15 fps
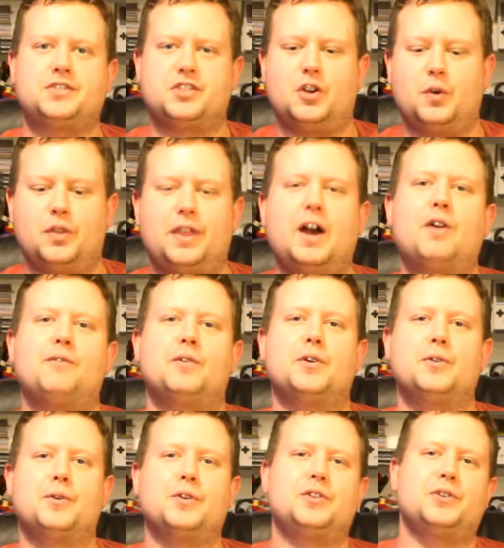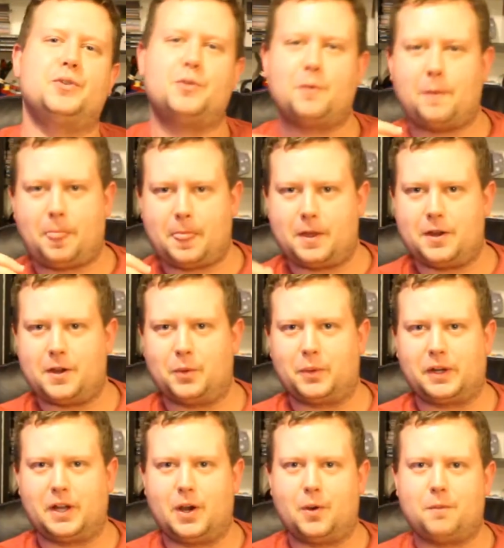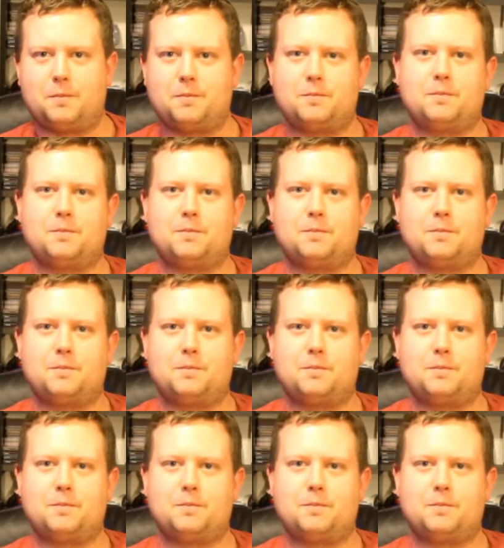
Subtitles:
So without further ado, here we go.